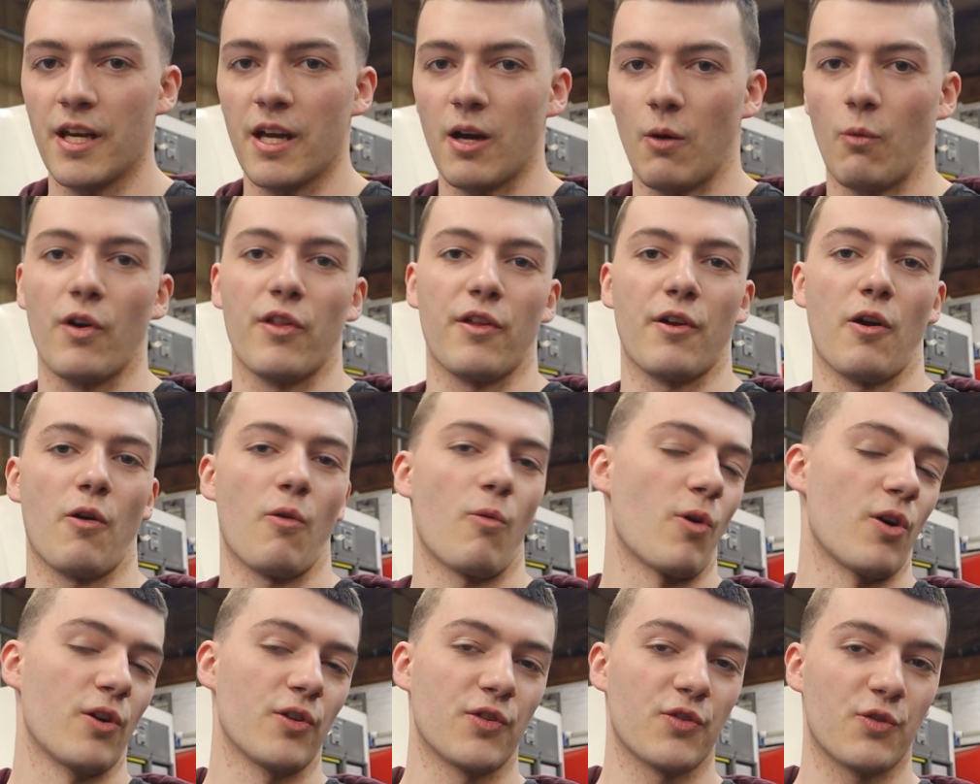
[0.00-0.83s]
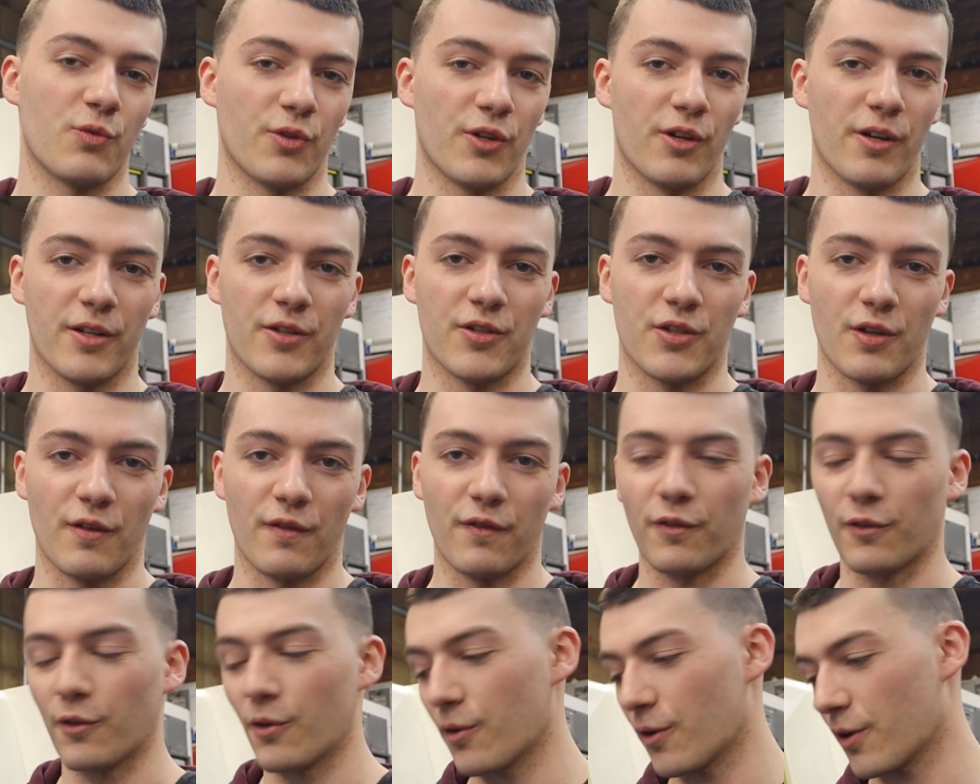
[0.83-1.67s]
whether it runs when it hits your
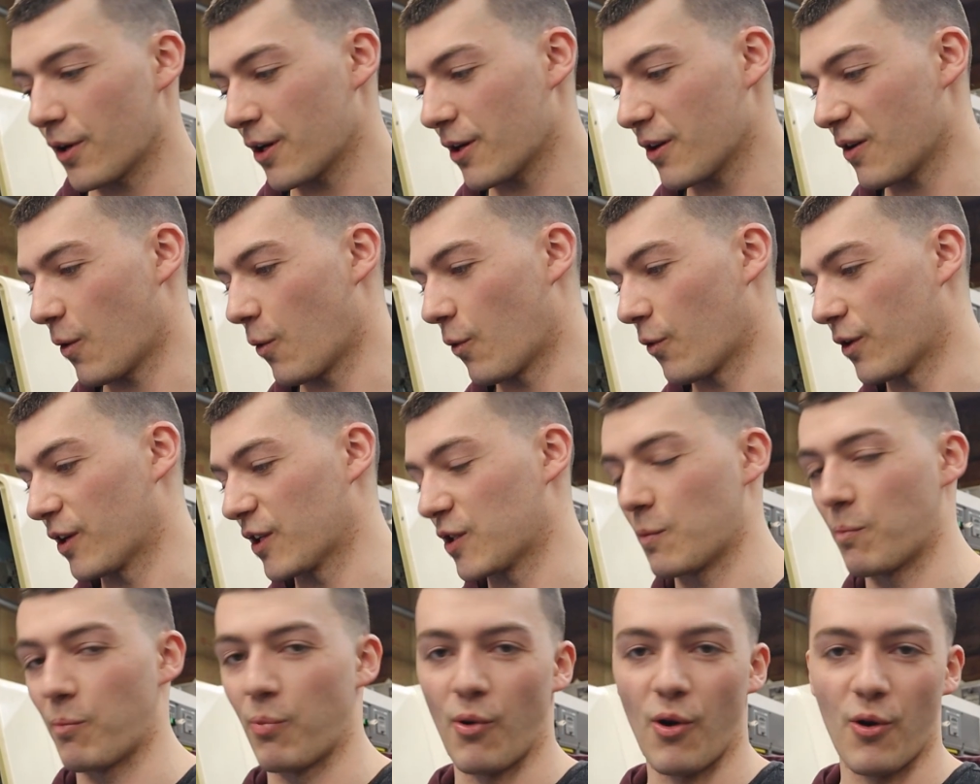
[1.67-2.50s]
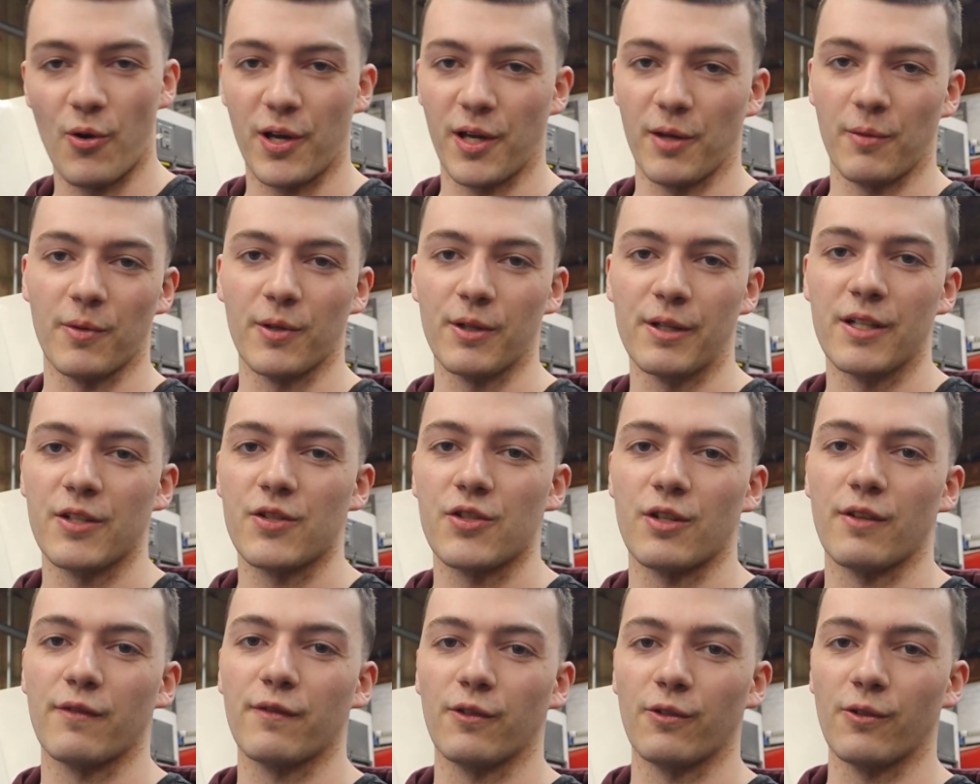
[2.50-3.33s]
floor or it's broken when it hits
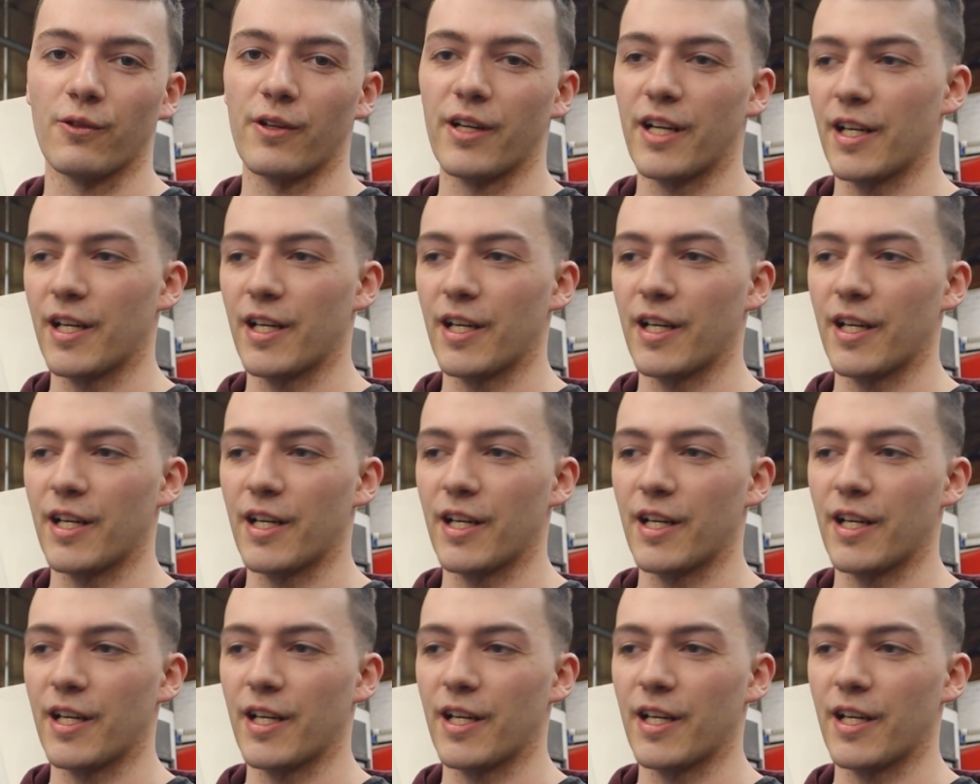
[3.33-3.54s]
your floor.